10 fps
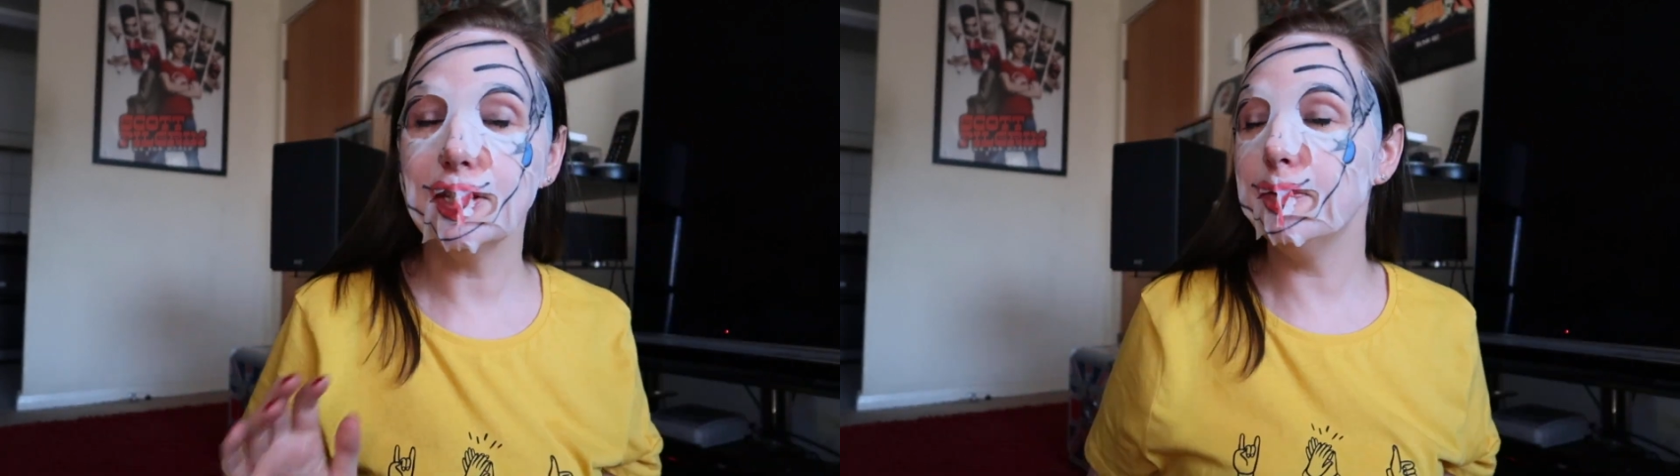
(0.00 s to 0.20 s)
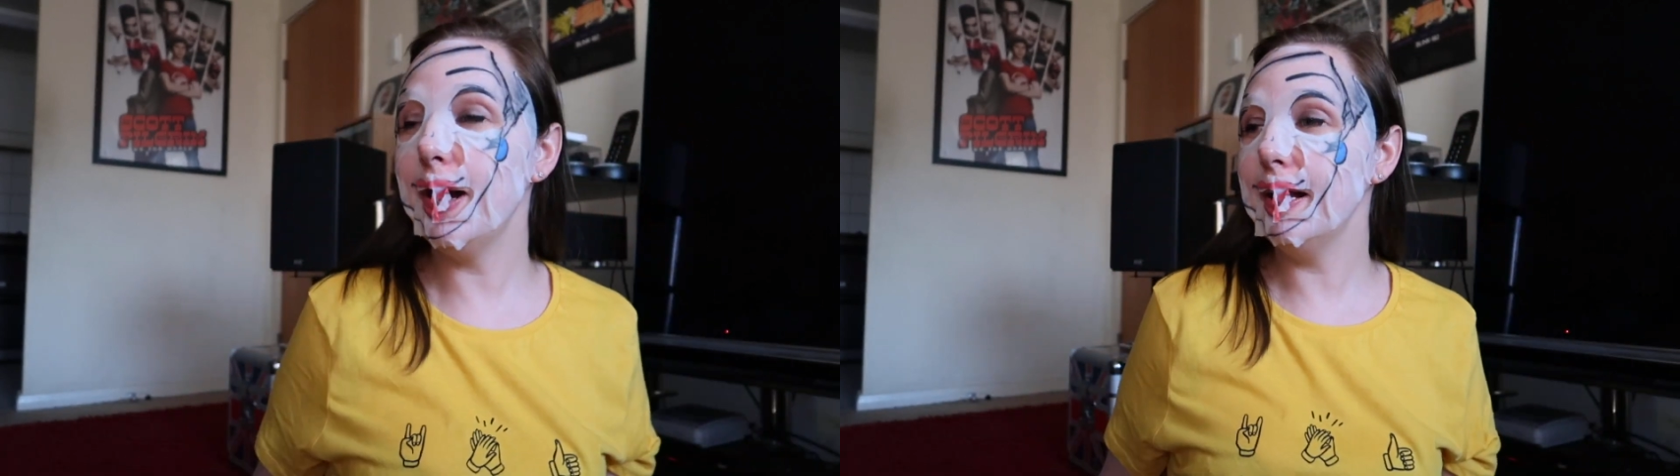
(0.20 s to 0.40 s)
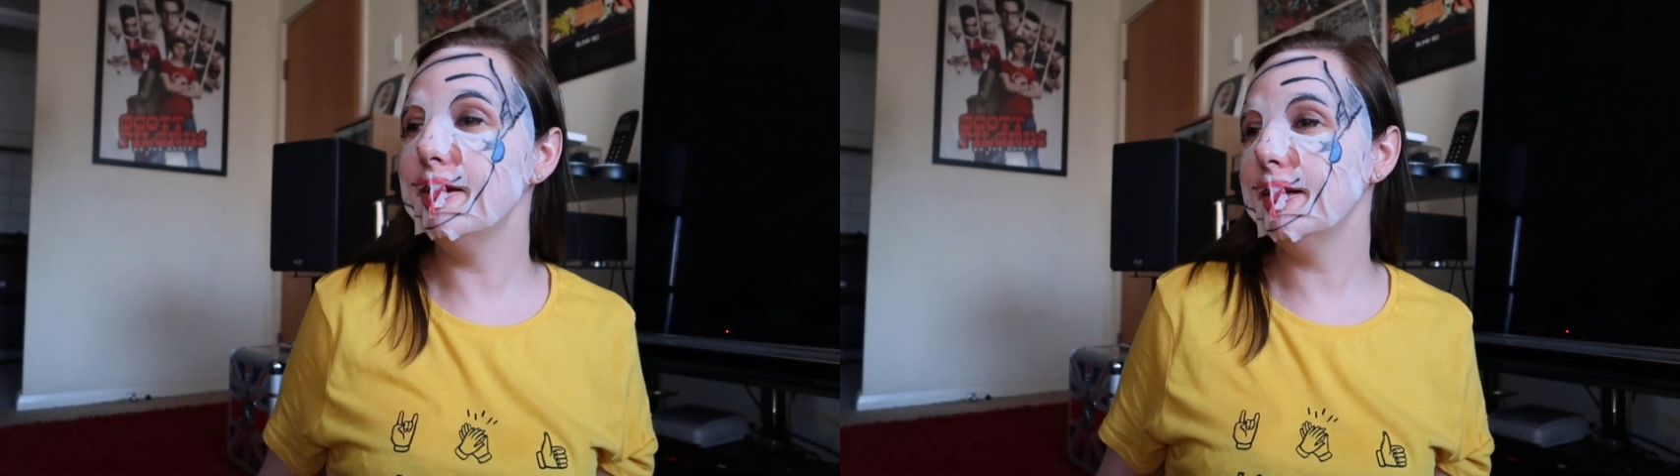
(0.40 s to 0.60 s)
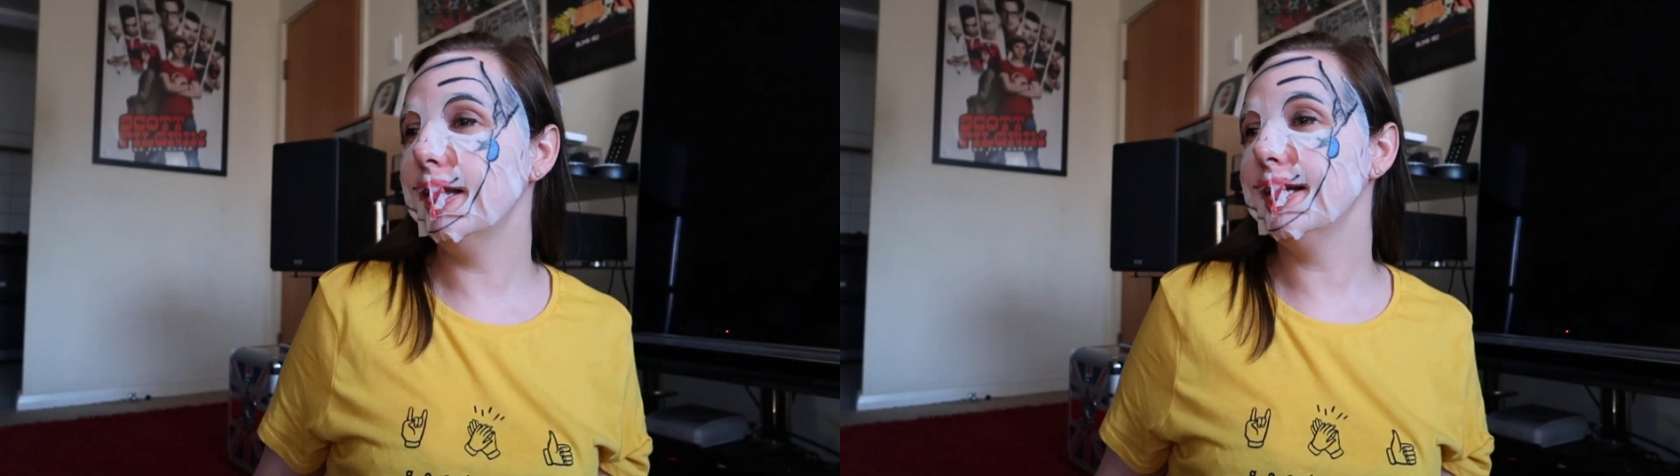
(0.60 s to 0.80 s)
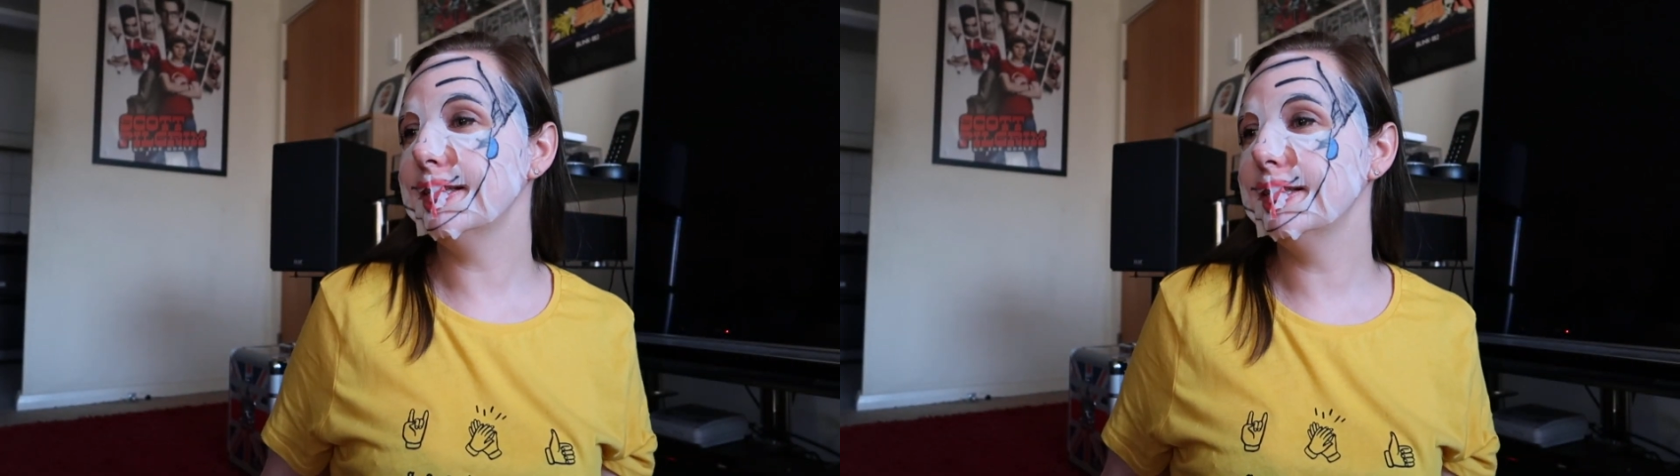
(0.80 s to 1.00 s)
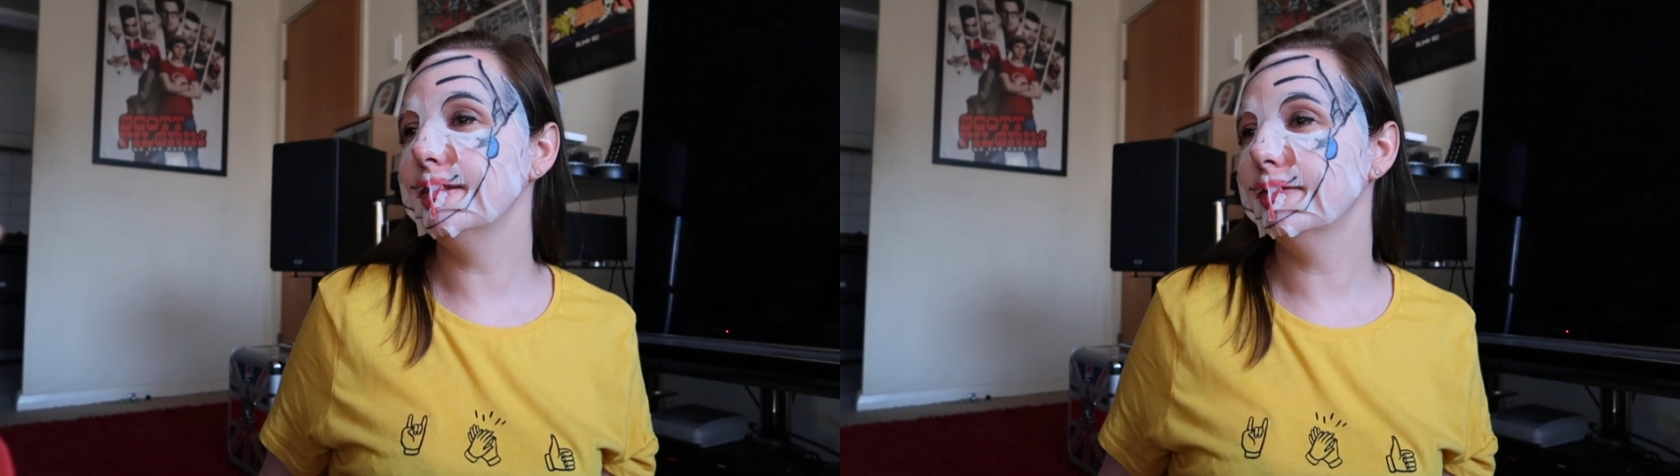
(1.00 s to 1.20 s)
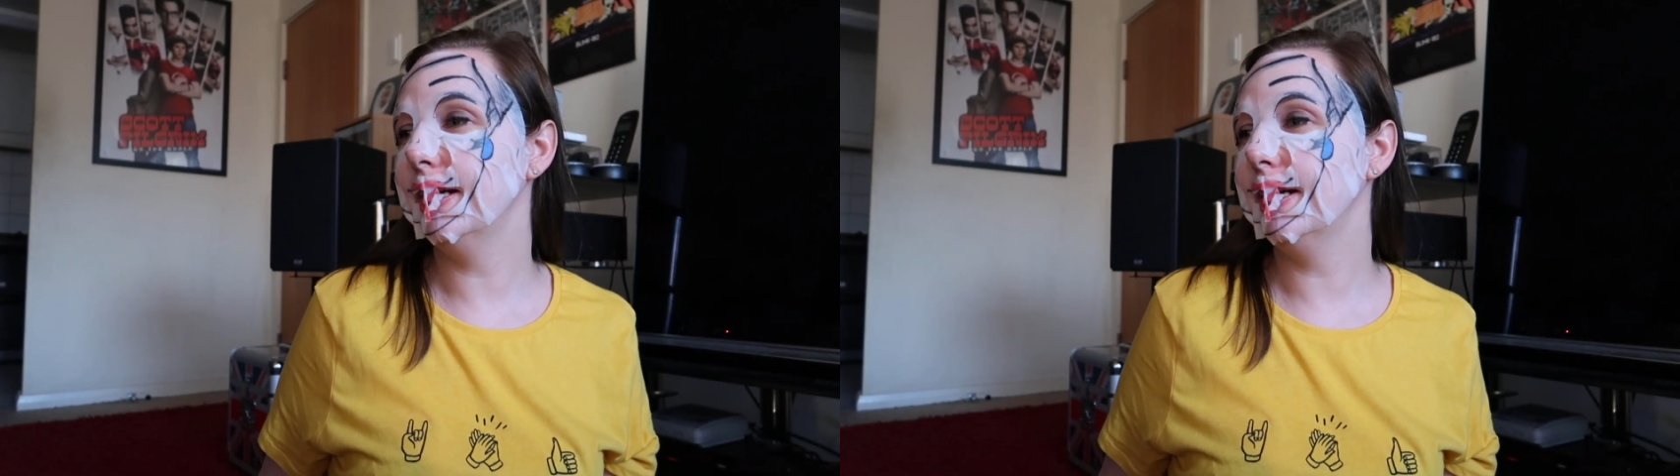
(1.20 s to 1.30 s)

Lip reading: Hey, do I look like